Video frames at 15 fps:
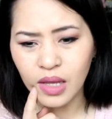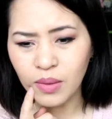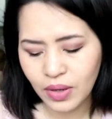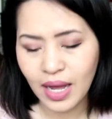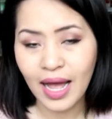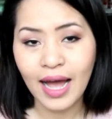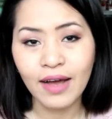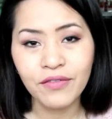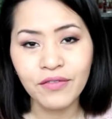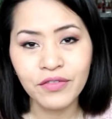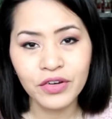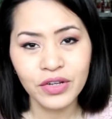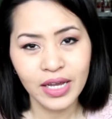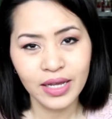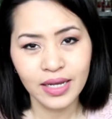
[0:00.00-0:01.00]

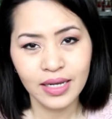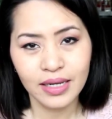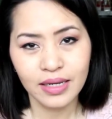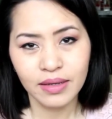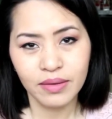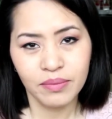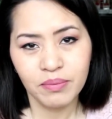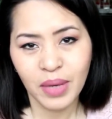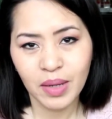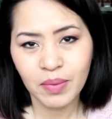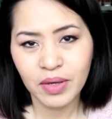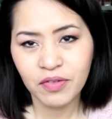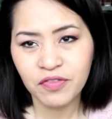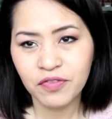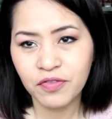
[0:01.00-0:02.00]
After like
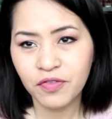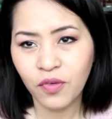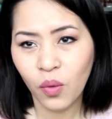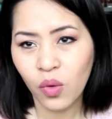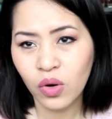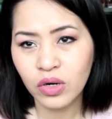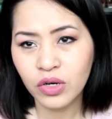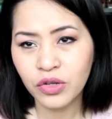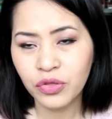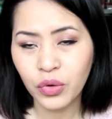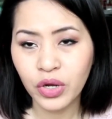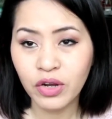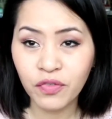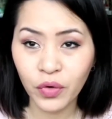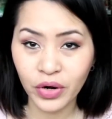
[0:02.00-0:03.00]
maybe
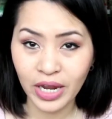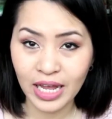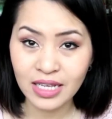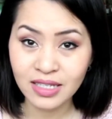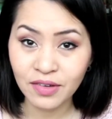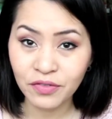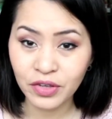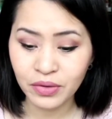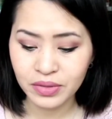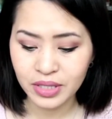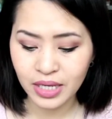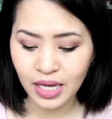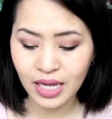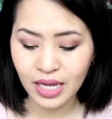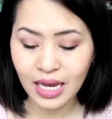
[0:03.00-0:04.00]
3 or 4 days of
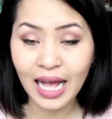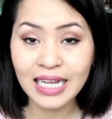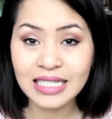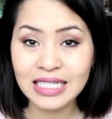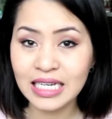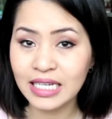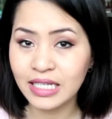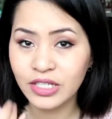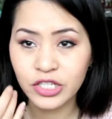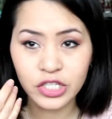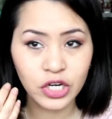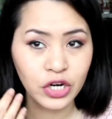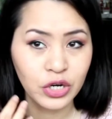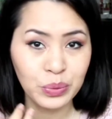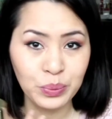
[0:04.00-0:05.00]
using it, I did
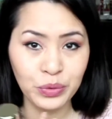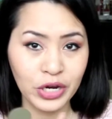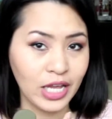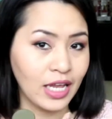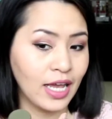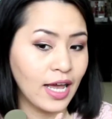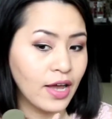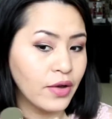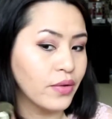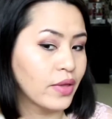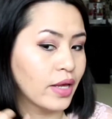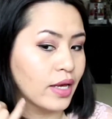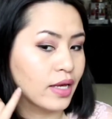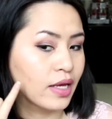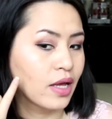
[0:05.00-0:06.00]
start breaking out
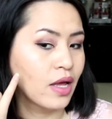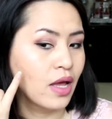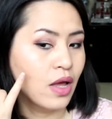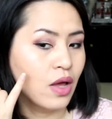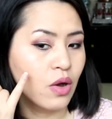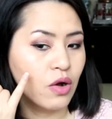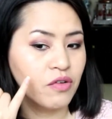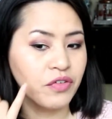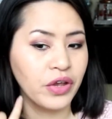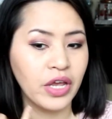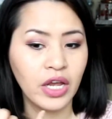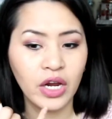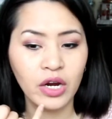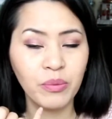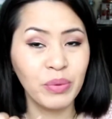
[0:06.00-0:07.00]
like over
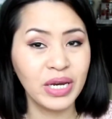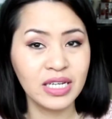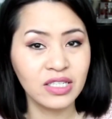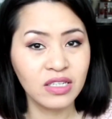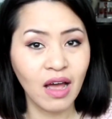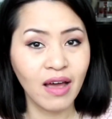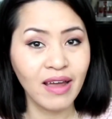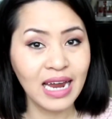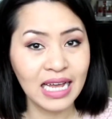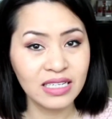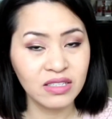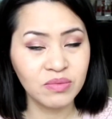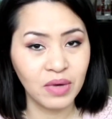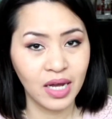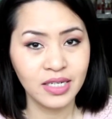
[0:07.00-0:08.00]
here, but it's not
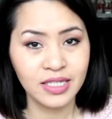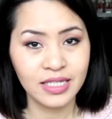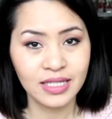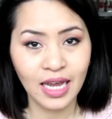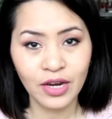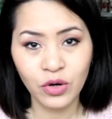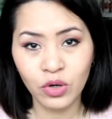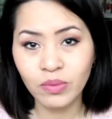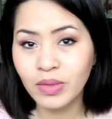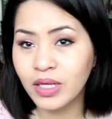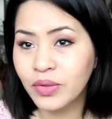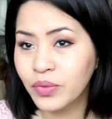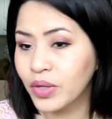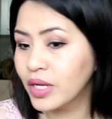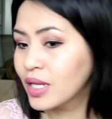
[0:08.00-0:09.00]
as much as I
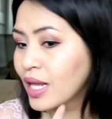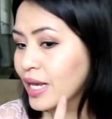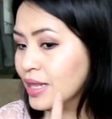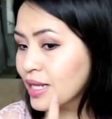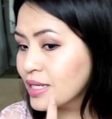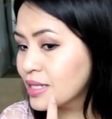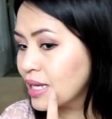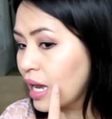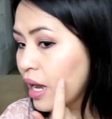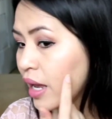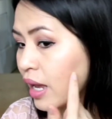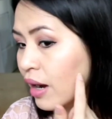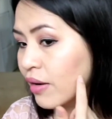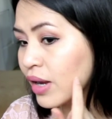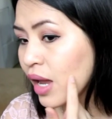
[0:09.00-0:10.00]
normally would. Like this
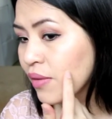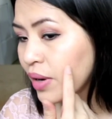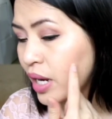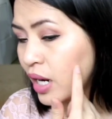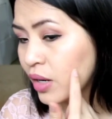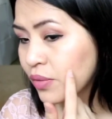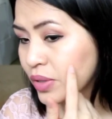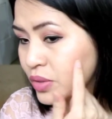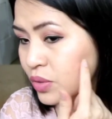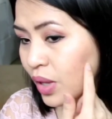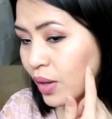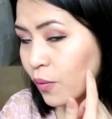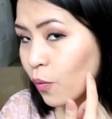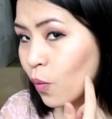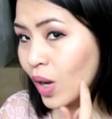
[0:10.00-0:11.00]
area right here was
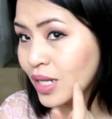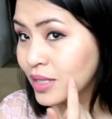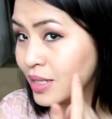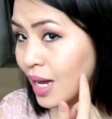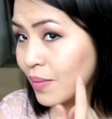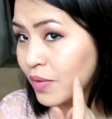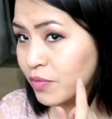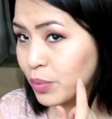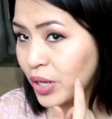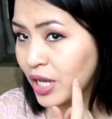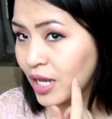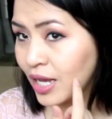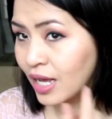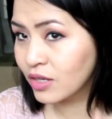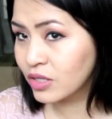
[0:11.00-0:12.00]
like one time of
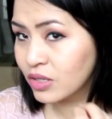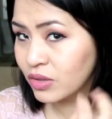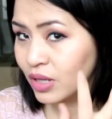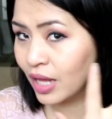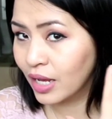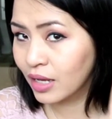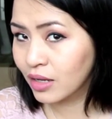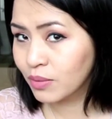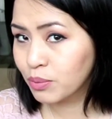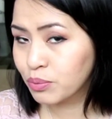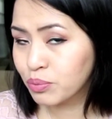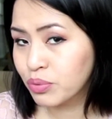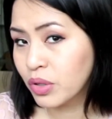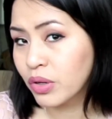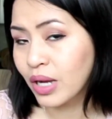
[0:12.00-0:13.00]
breaking out, so it like
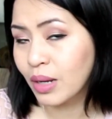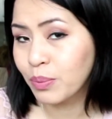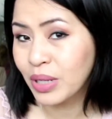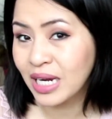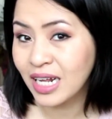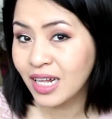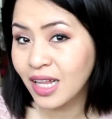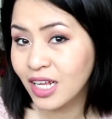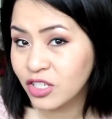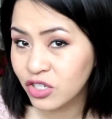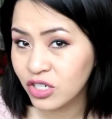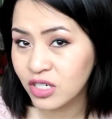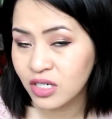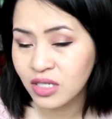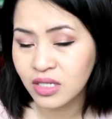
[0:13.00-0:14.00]
broke up in
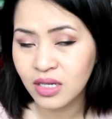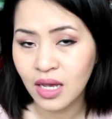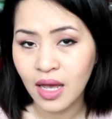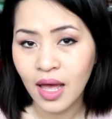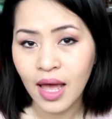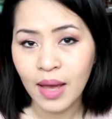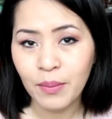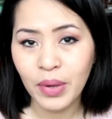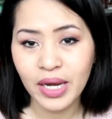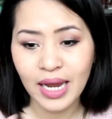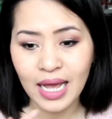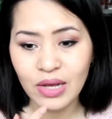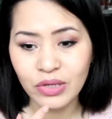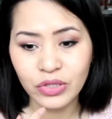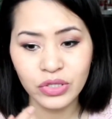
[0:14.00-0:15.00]
clusters, but
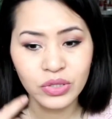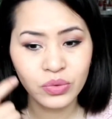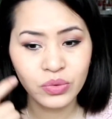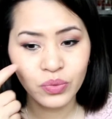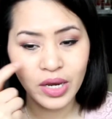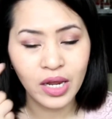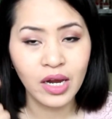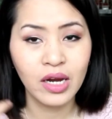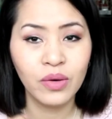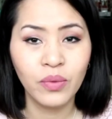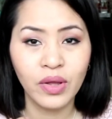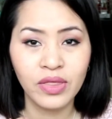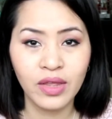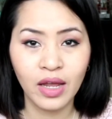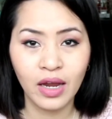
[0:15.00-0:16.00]
now it's just one here,
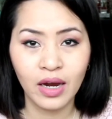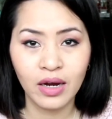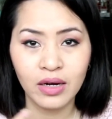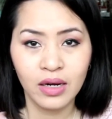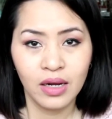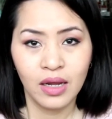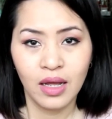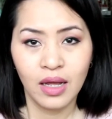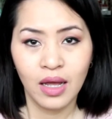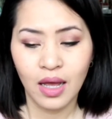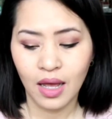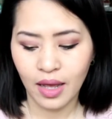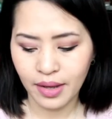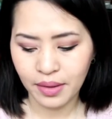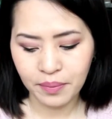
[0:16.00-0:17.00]
one there.
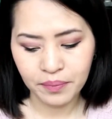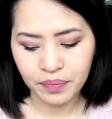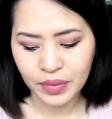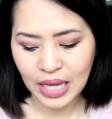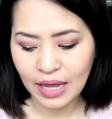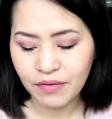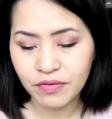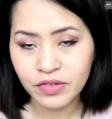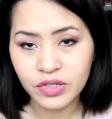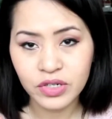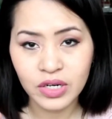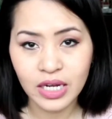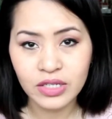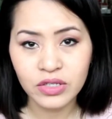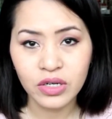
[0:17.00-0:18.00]

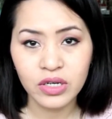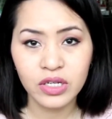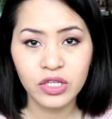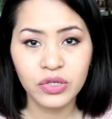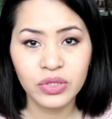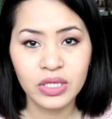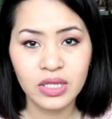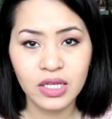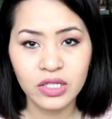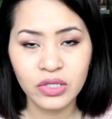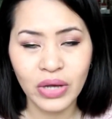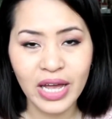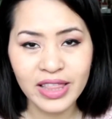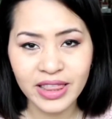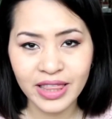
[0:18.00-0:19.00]
After I started using this,
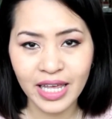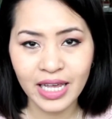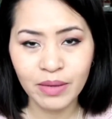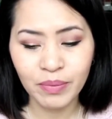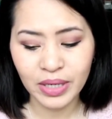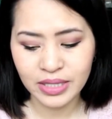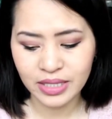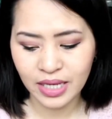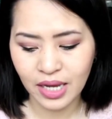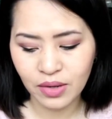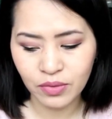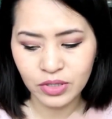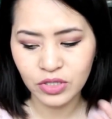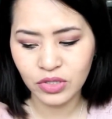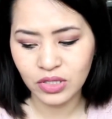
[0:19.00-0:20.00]
so I think my
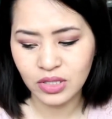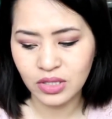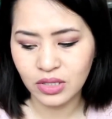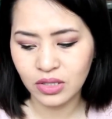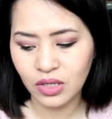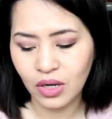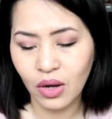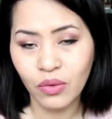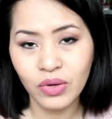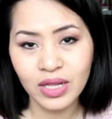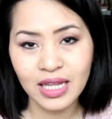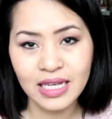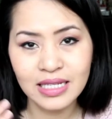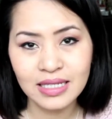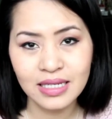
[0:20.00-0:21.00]
skin was just, you know,
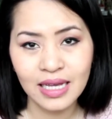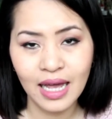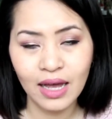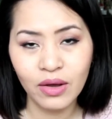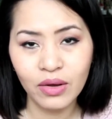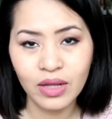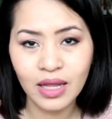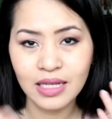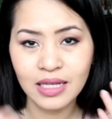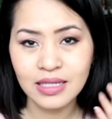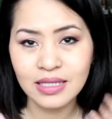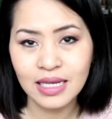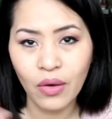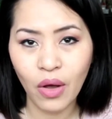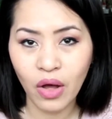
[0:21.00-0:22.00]
cleansing
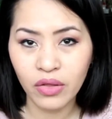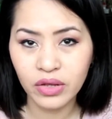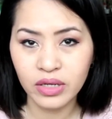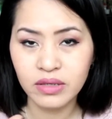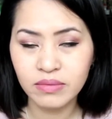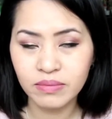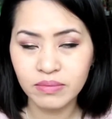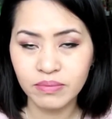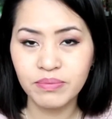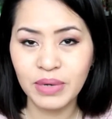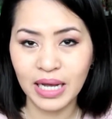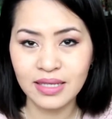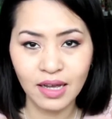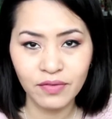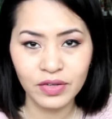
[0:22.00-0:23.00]
out all the
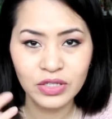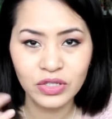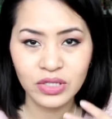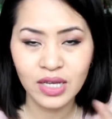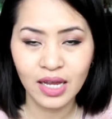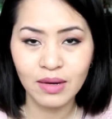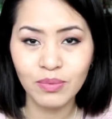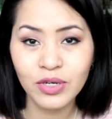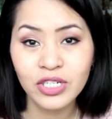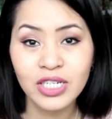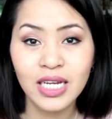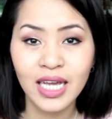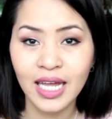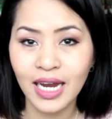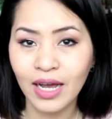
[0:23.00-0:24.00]
bad stuff and just kind of
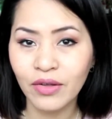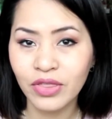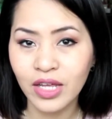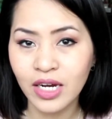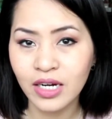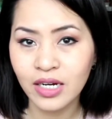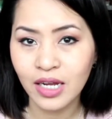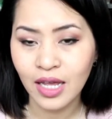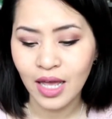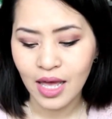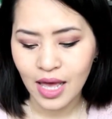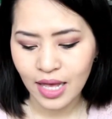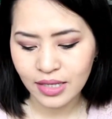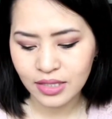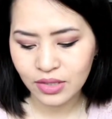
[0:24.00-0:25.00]
pushing it out there.
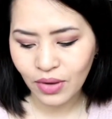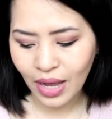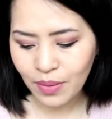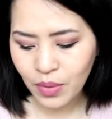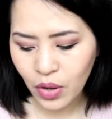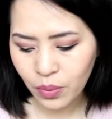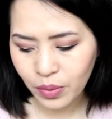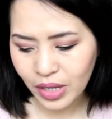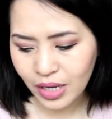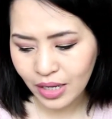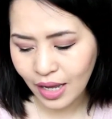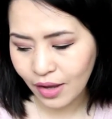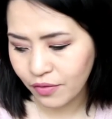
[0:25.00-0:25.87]
And so I'm hoping